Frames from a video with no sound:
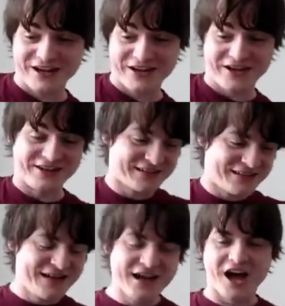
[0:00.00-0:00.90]
and it hurts.
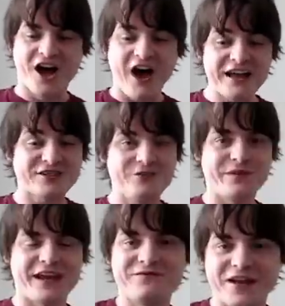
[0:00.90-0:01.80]
I assume
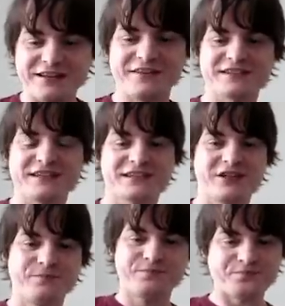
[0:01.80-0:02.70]
they invented the
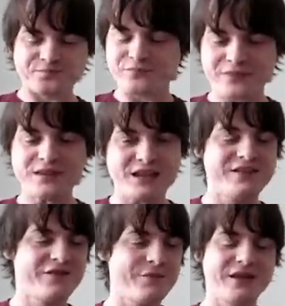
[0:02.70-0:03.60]
system,
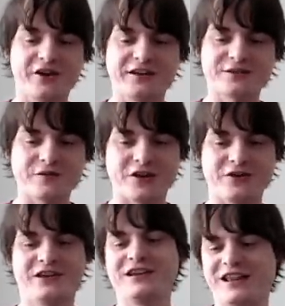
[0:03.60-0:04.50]
if I'm being honest with
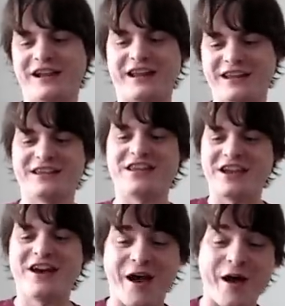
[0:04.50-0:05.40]
you. Like,
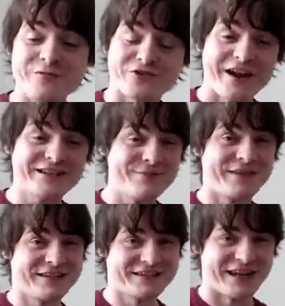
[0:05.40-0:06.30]
I'm trying to
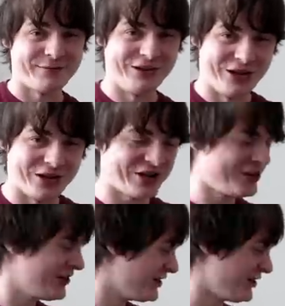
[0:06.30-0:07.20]
make this setup look
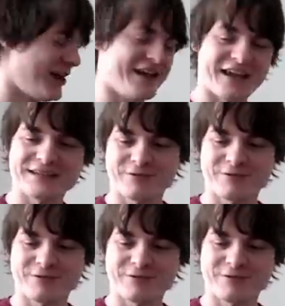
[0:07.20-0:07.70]
Like, it's